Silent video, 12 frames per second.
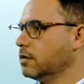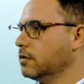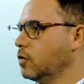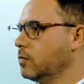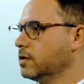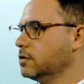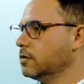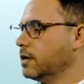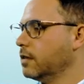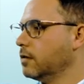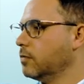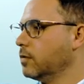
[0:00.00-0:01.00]
at the moment
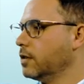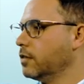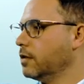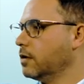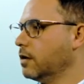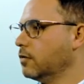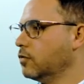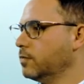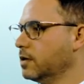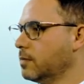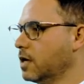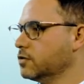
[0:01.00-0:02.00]
together with our group
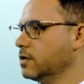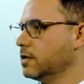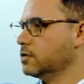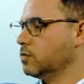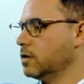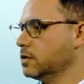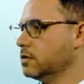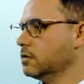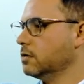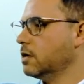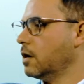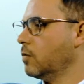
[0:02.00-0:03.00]
in Maastricht, is
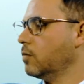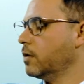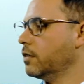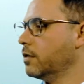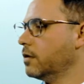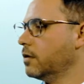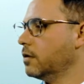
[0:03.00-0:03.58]
working now with